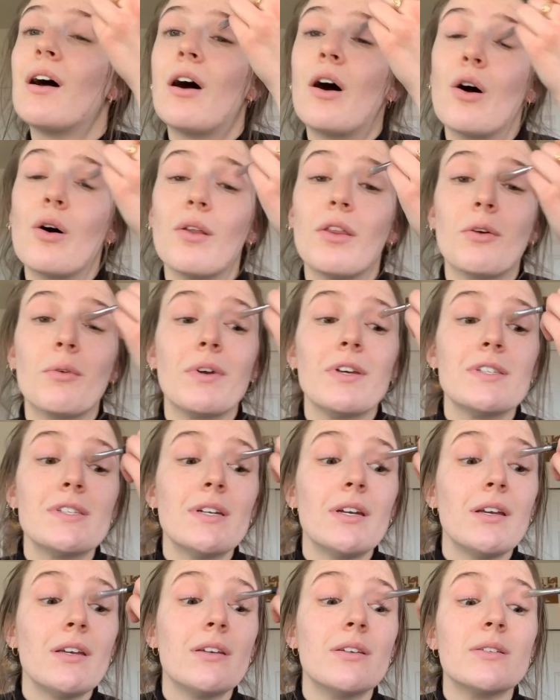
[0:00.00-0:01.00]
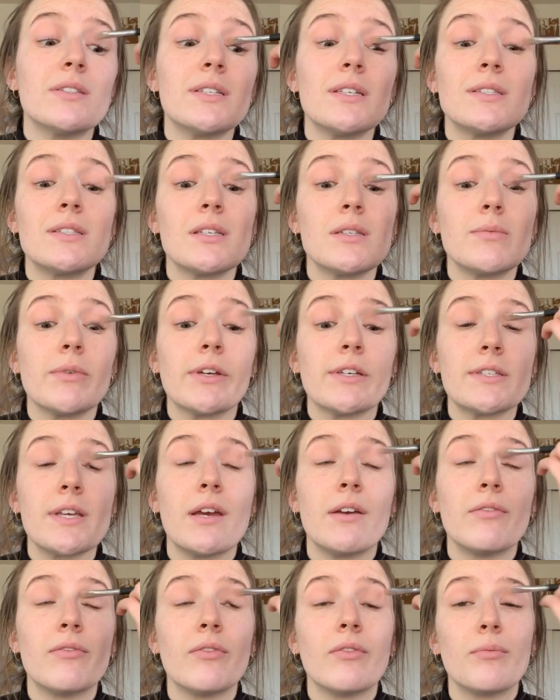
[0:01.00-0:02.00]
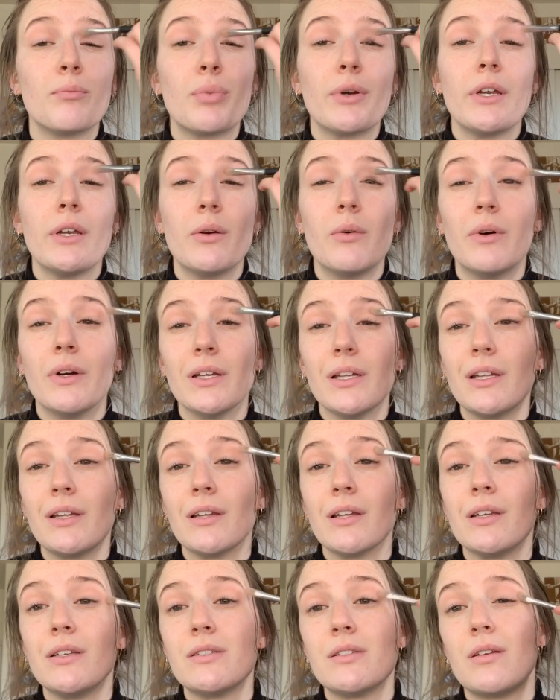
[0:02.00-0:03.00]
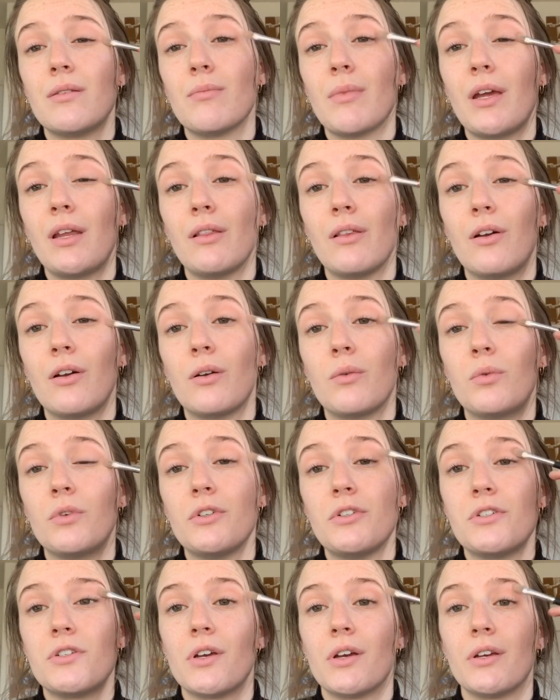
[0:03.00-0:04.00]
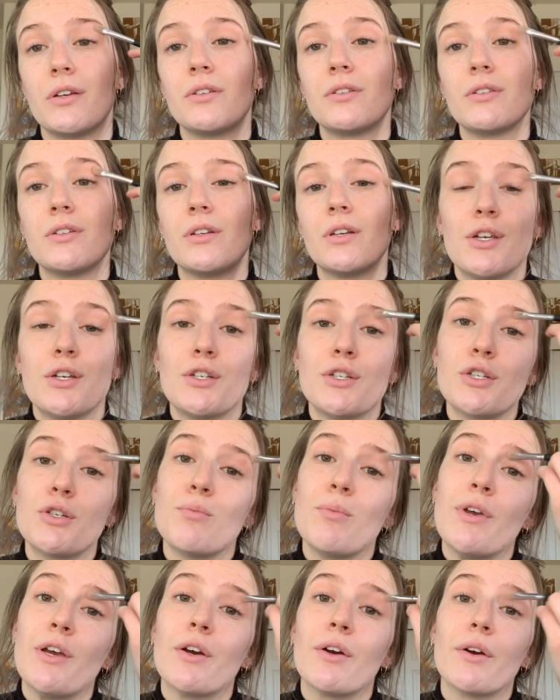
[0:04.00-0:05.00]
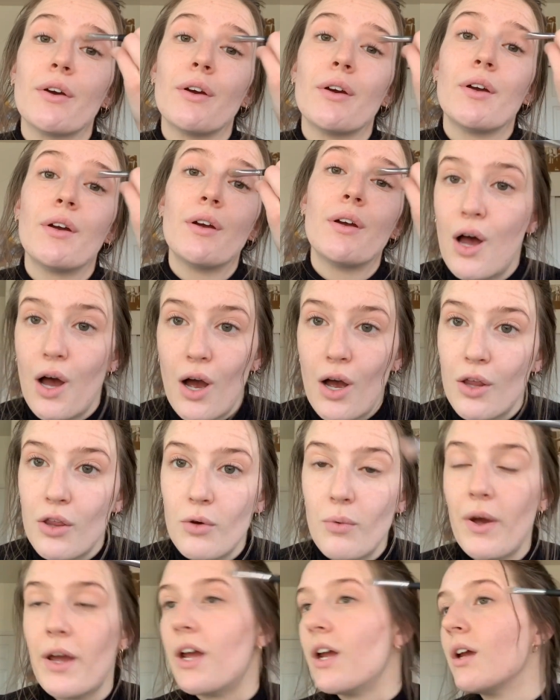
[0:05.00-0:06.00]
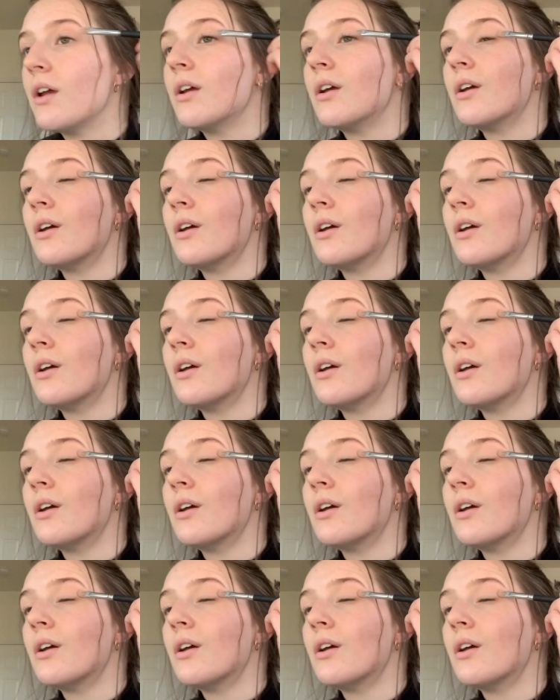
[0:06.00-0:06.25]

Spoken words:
Oh, the reason I use this is because I have pretty oily lids and my look will just smear all the way.